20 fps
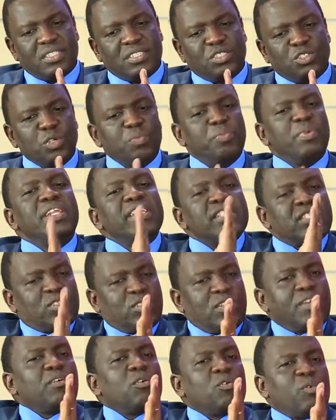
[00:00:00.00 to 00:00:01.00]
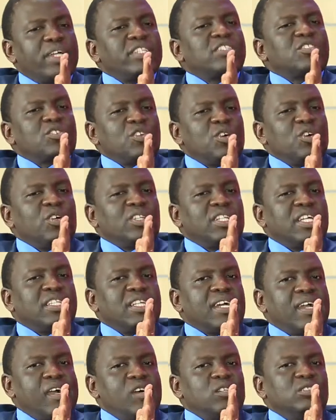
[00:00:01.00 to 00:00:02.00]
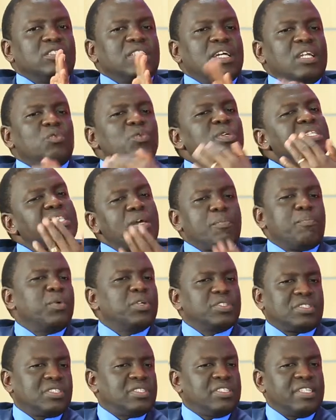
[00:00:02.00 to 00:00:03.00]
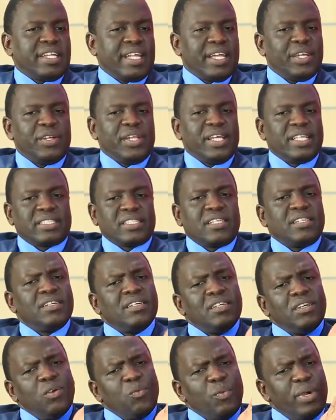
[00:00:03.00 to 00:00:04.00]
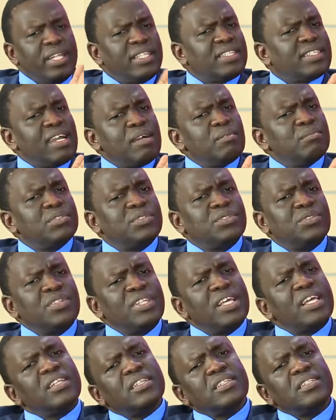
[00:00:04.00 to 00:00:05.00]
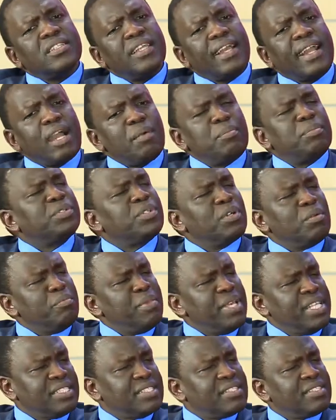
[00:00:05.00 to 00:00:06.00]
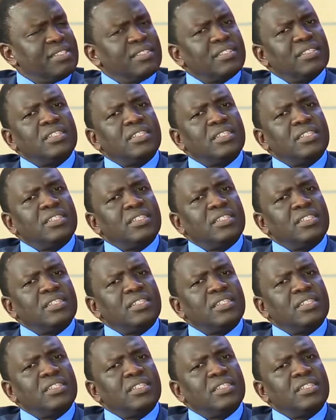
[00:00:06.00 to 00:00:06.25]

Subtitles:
Jubilee is quite strong on that account, and we support the regulator. When it comes to then the capital base,